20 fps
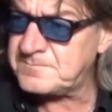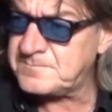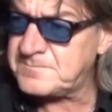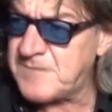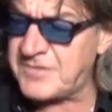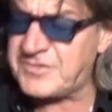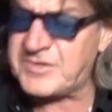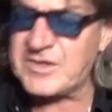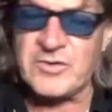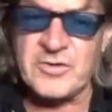I
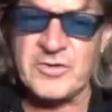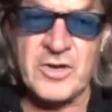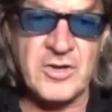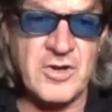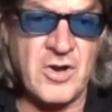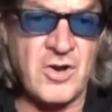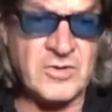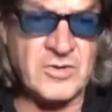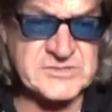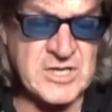think on
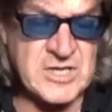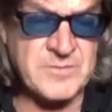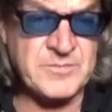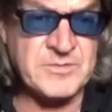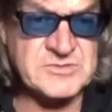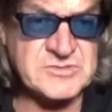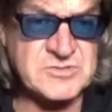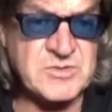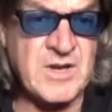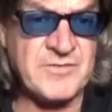October
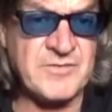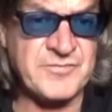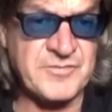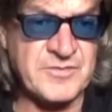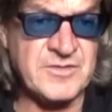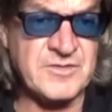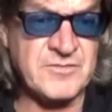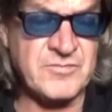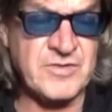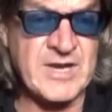12th in
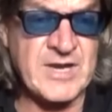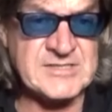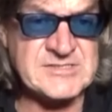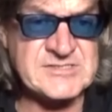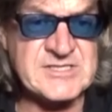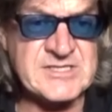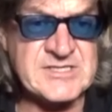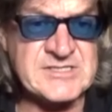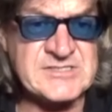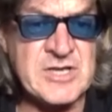the Riyadh
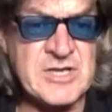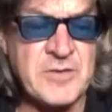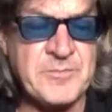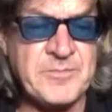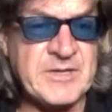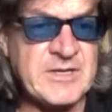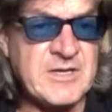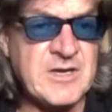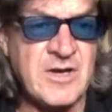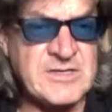season
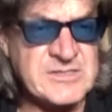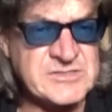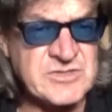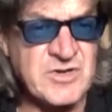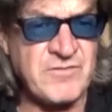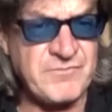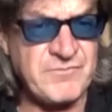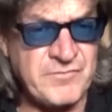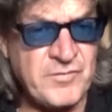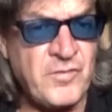opening card, he's
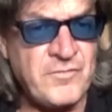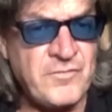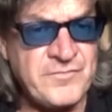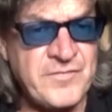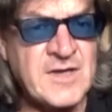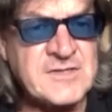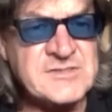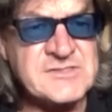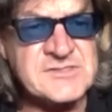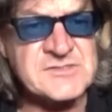got four
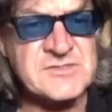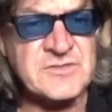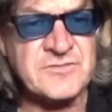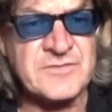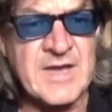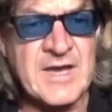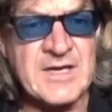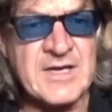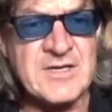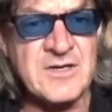fighters on
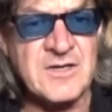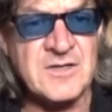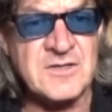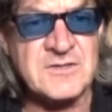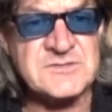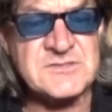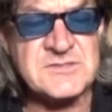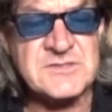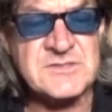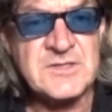that card,
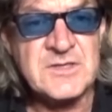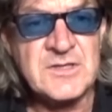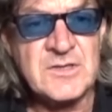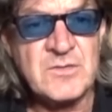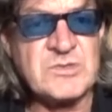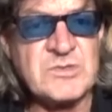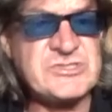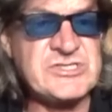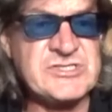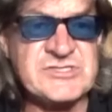
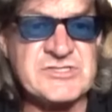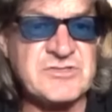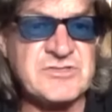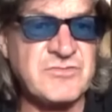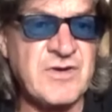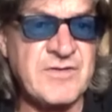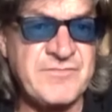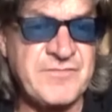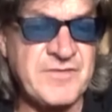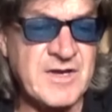which is
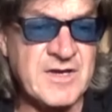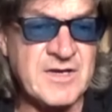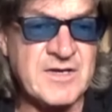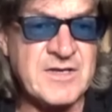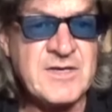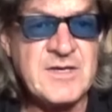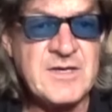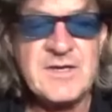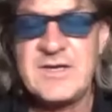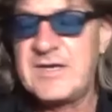terrific.
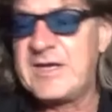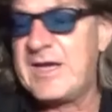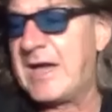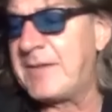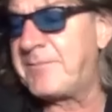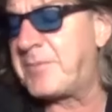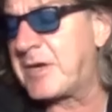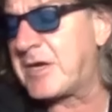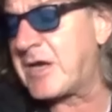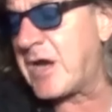He had
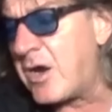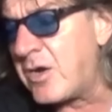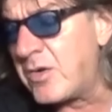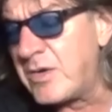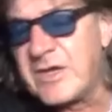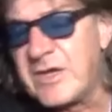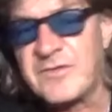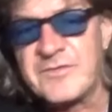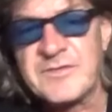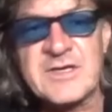
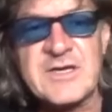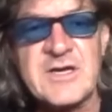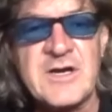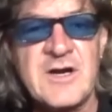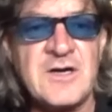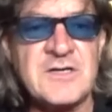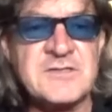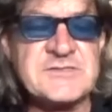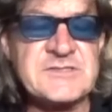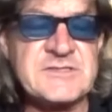Bakole on the
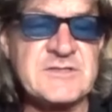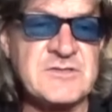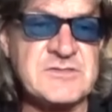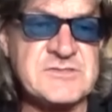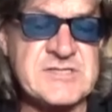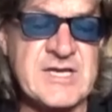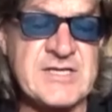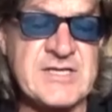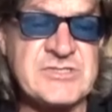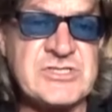card in Los
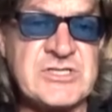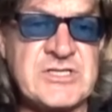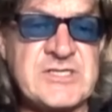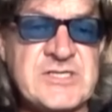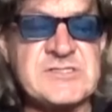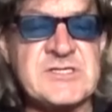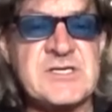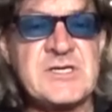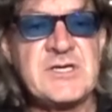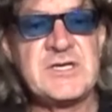
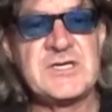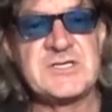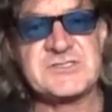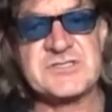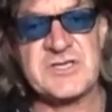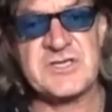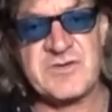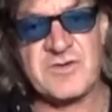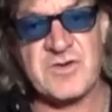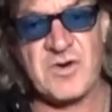Angeles. So
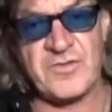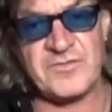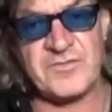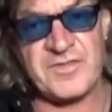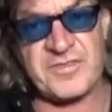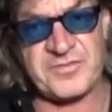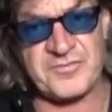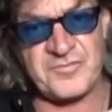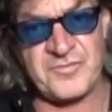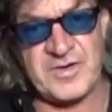you've got the
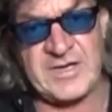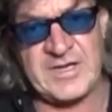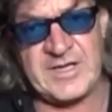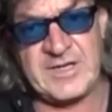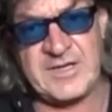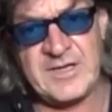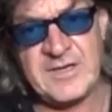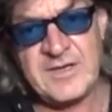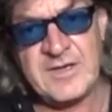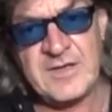
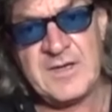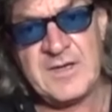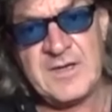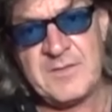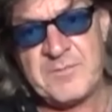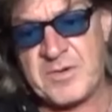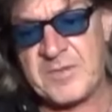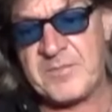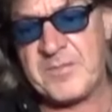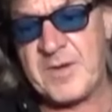three
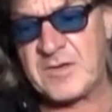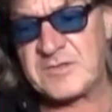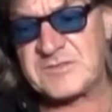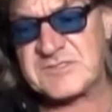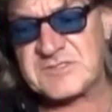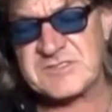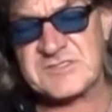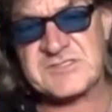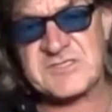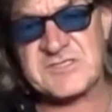
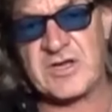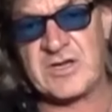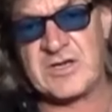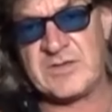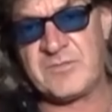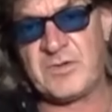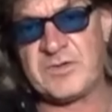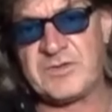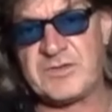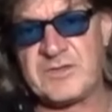promoters, certainly
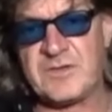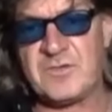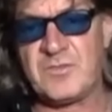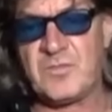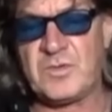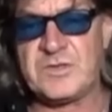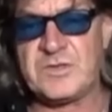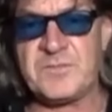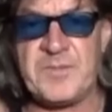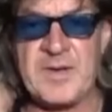with the
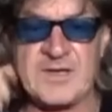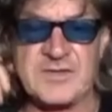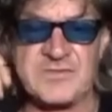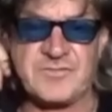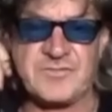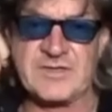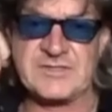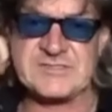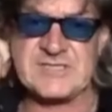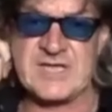with the big
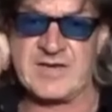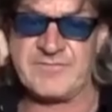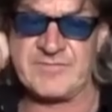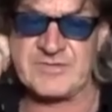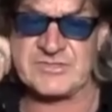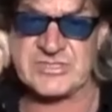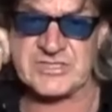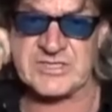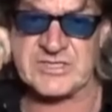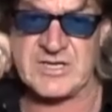three
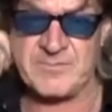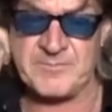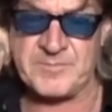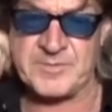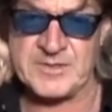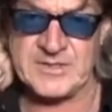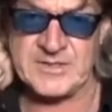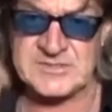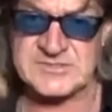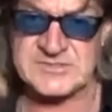television
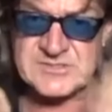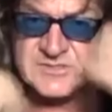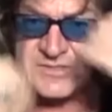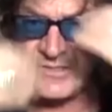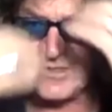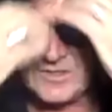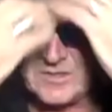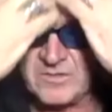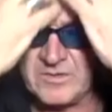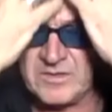companies,
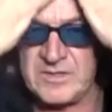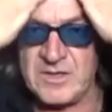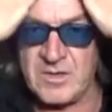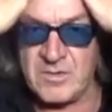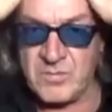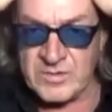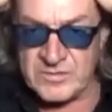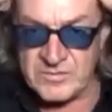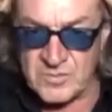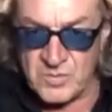you know,
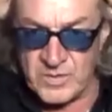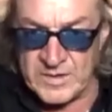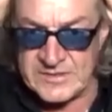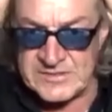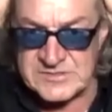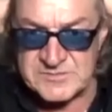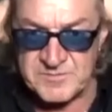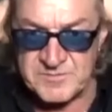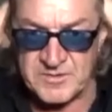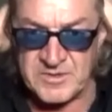with
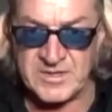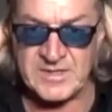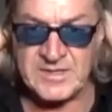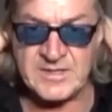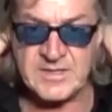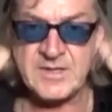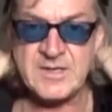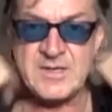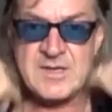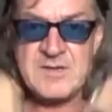Queensberry,
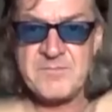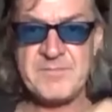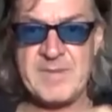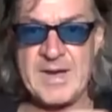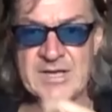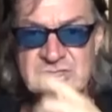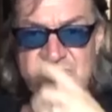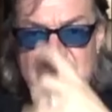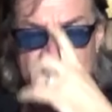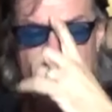
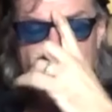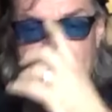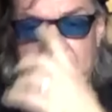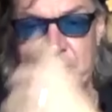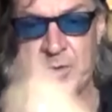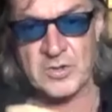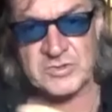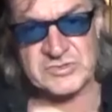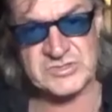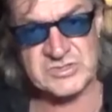Matchroom, and
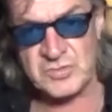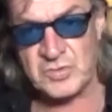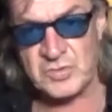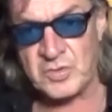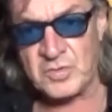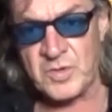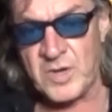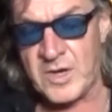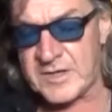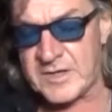Boxer
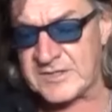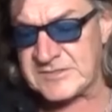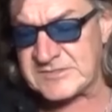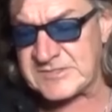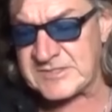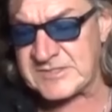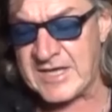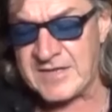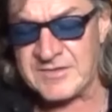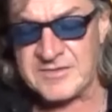all working
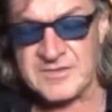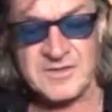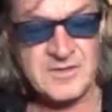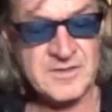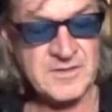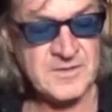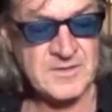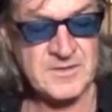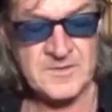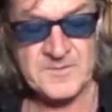together.
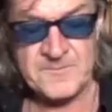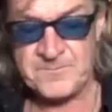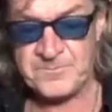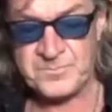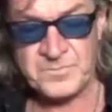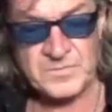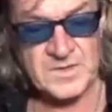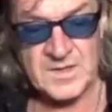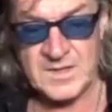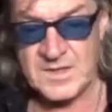
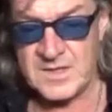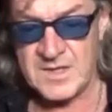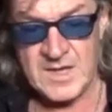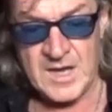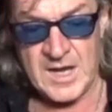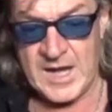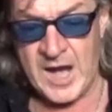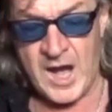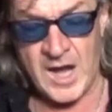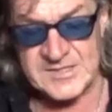
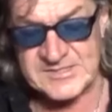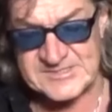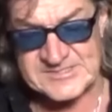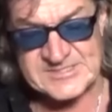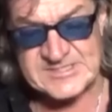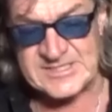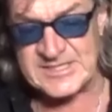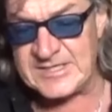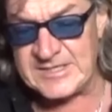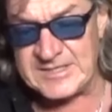I
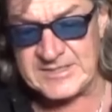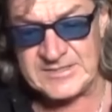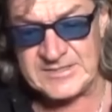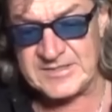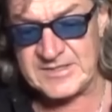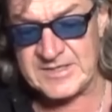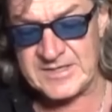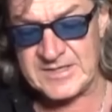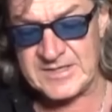see